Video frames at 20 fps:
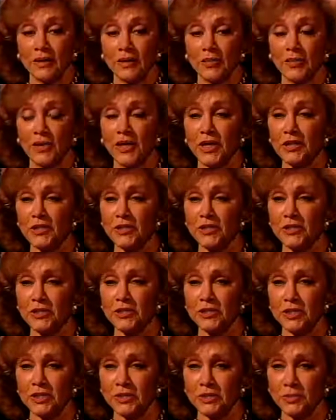
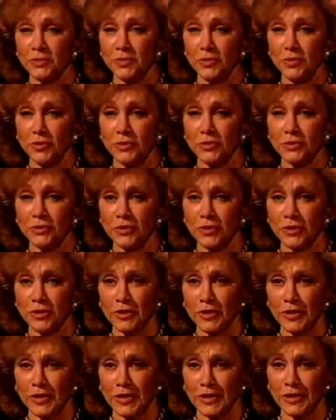Patience, I suppose.
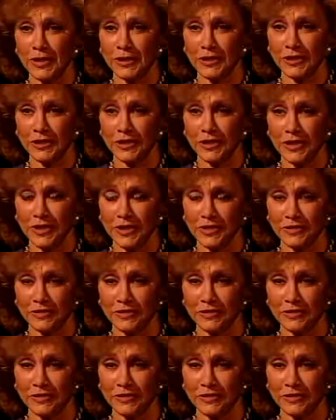Yeah.